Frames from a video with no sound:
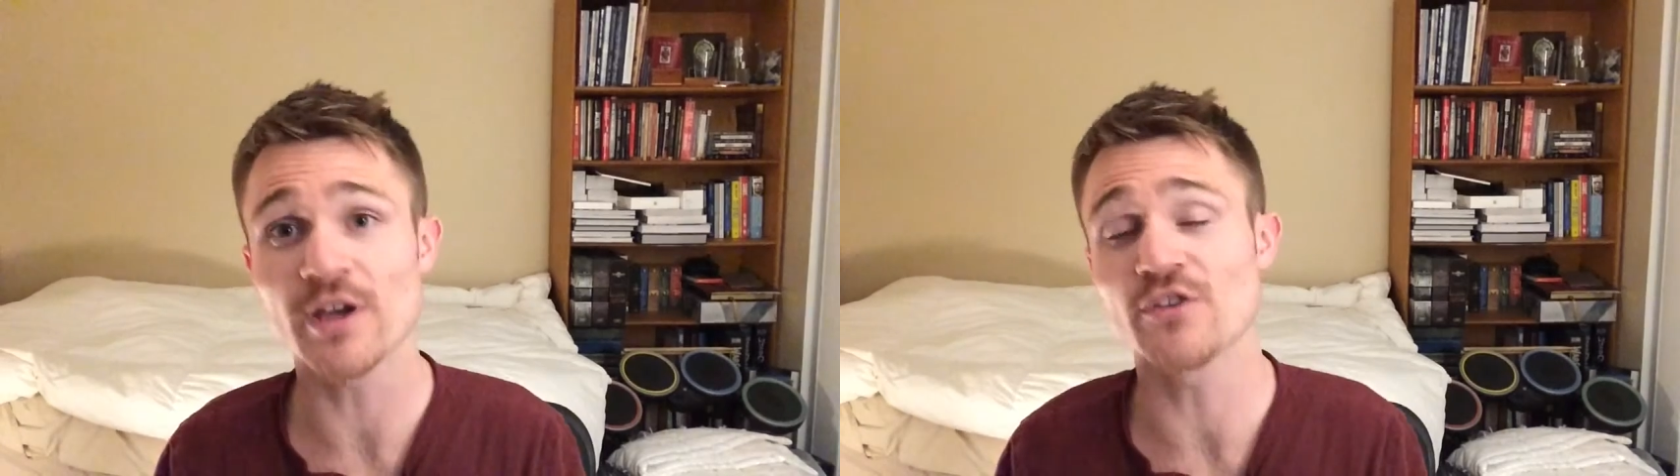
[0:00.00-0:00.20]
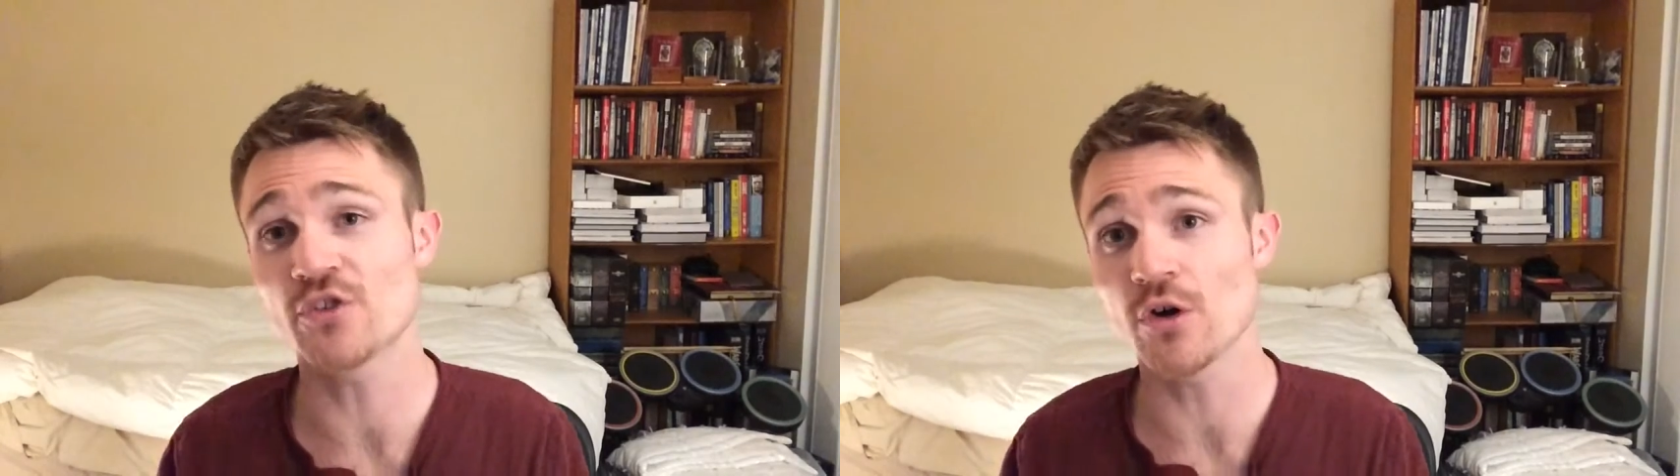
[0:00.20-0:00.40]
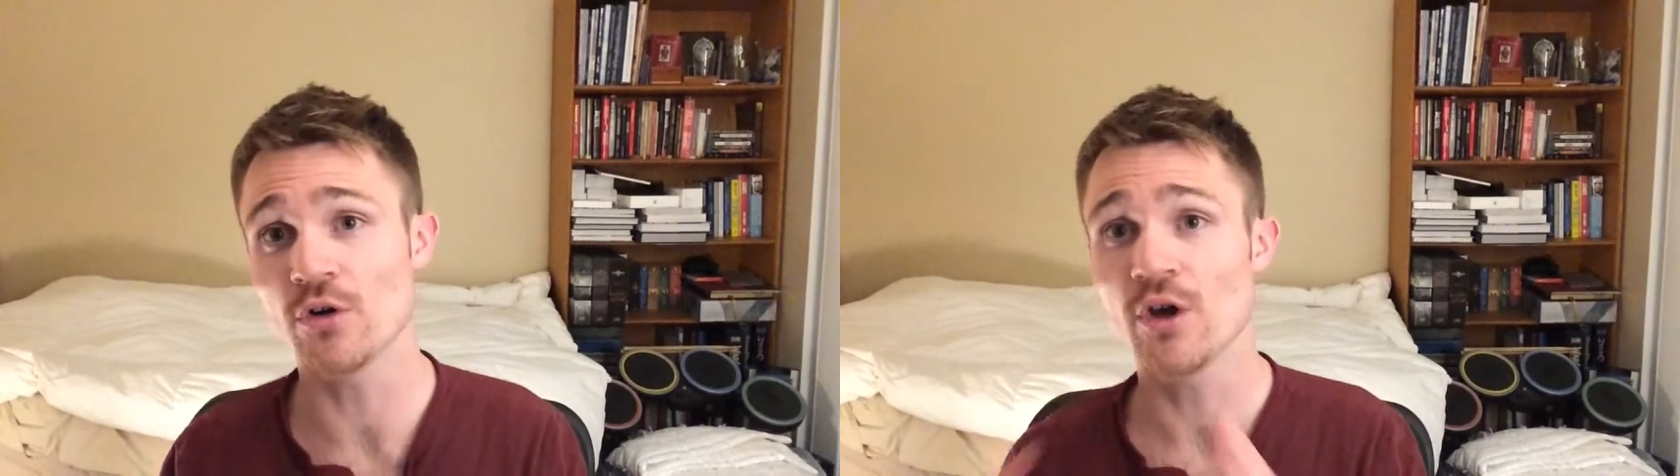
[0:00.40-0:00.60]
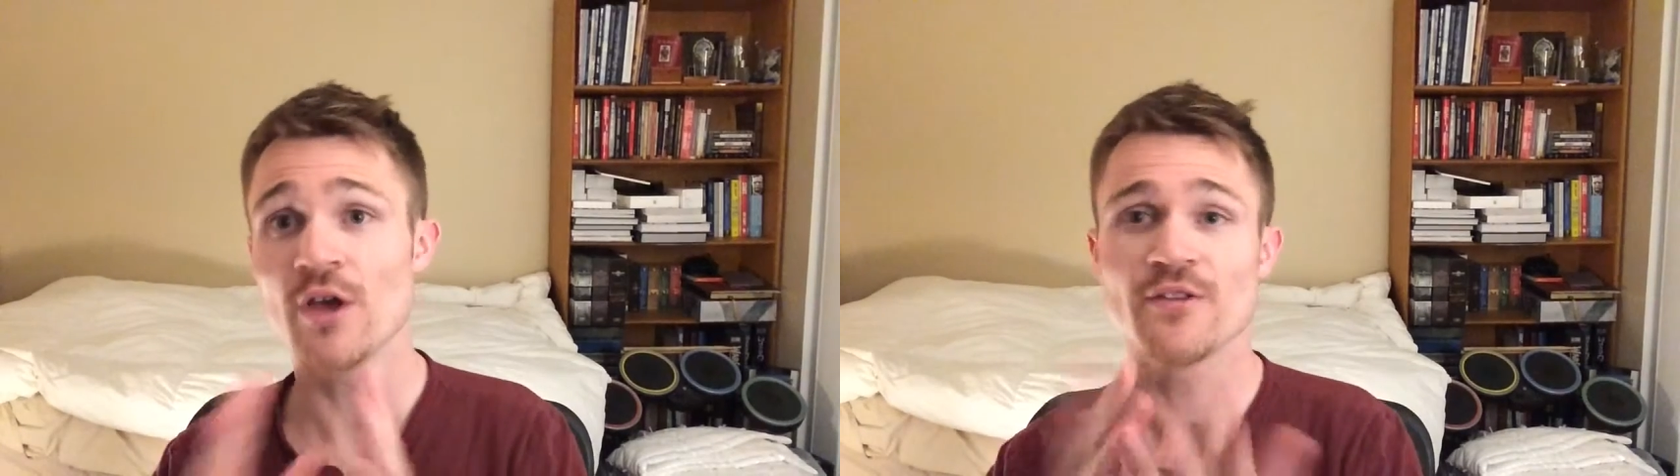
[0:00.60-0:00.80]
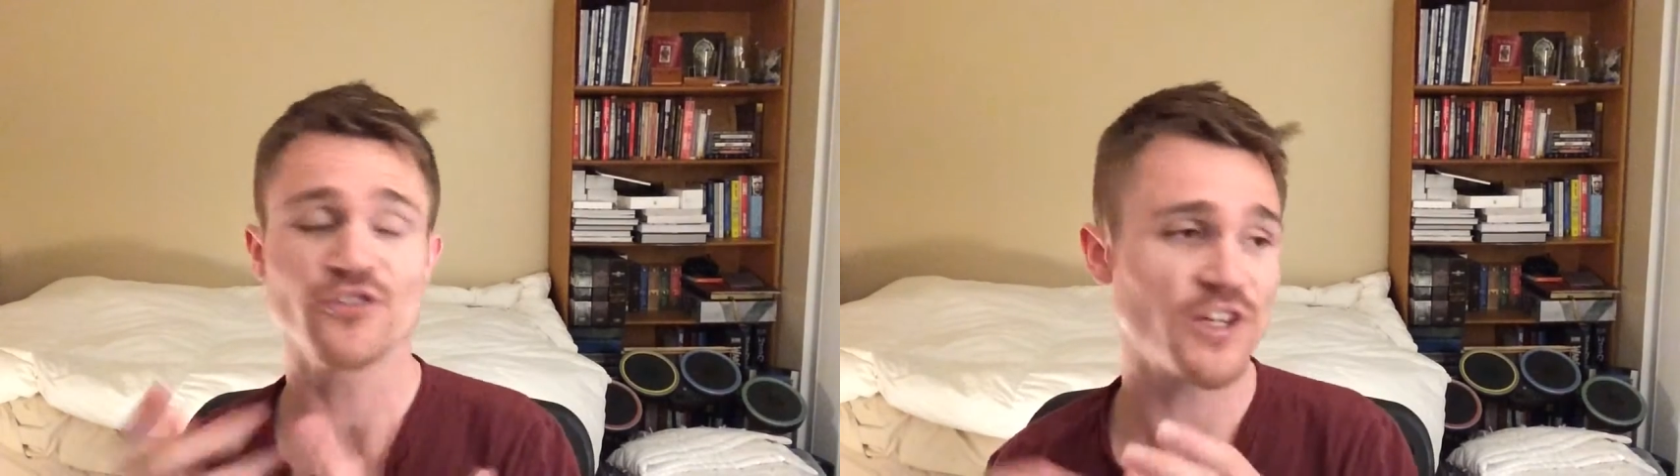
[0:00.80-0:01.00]
so
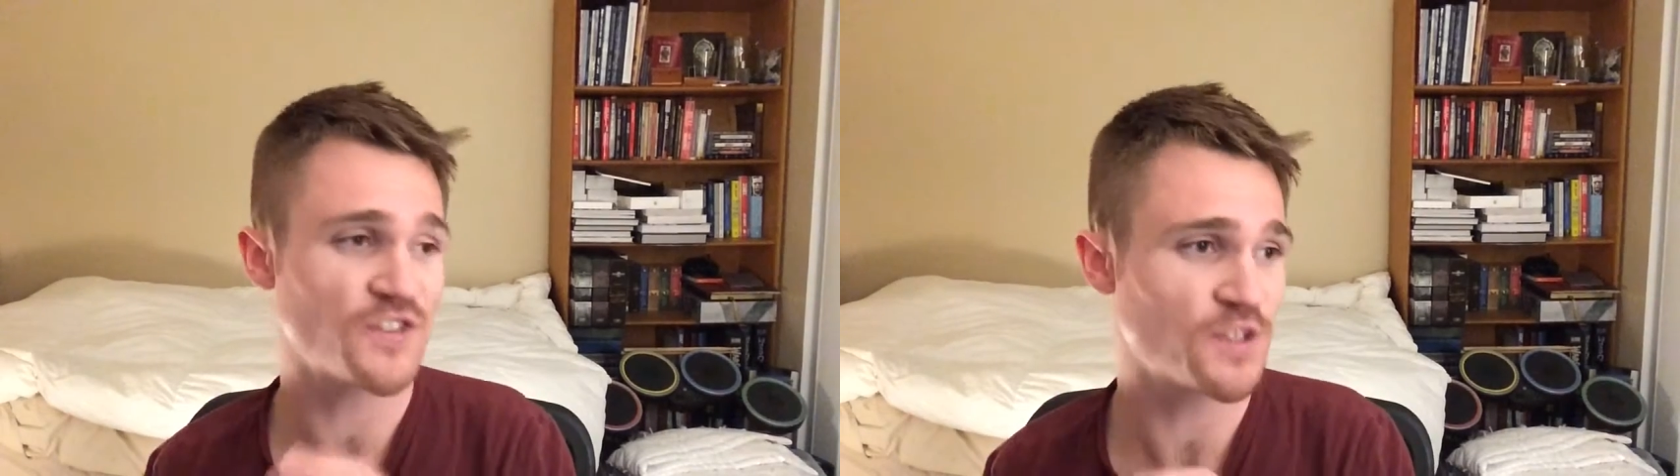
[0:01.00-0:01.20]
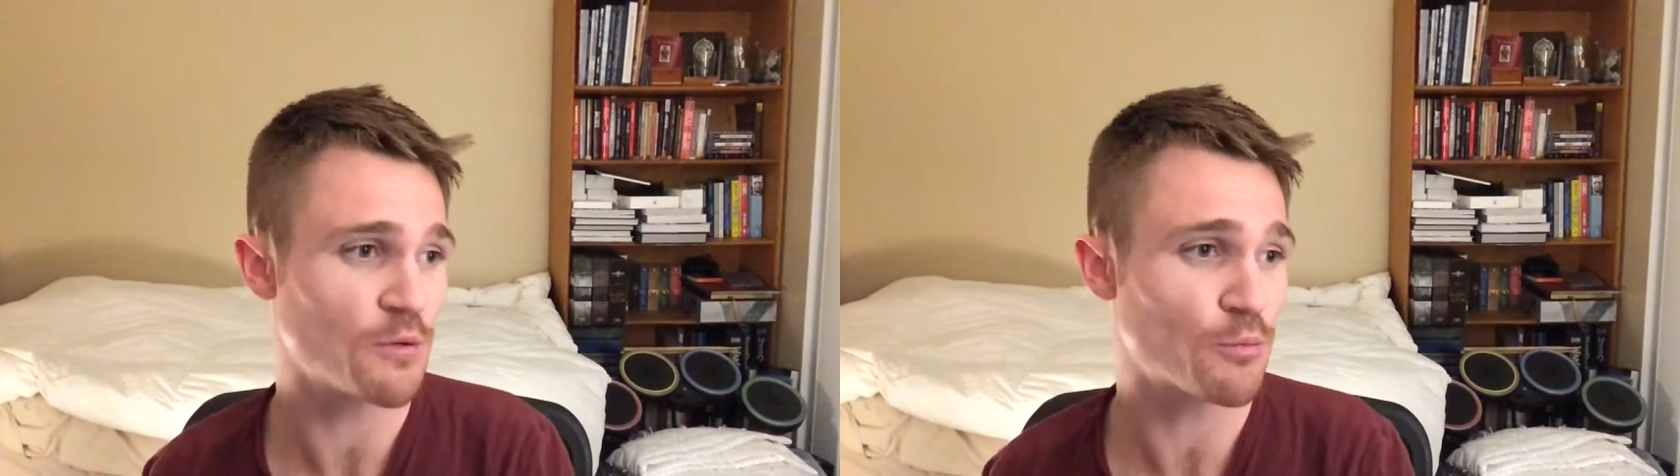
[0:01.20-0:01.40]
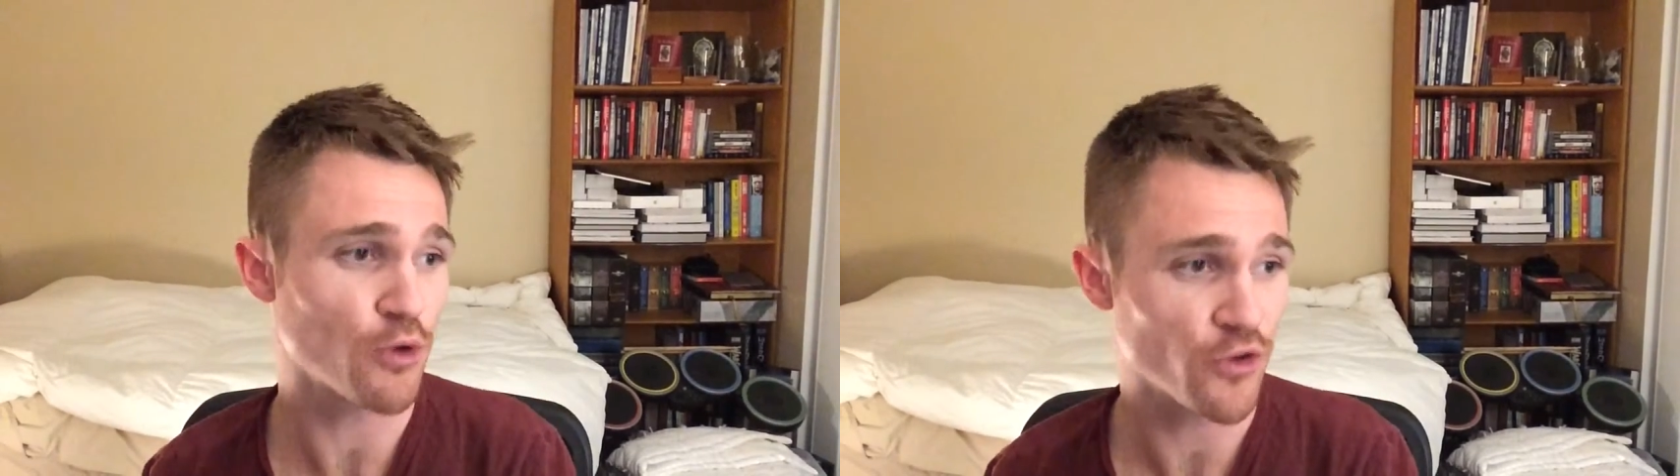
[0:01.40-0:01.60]
the changes that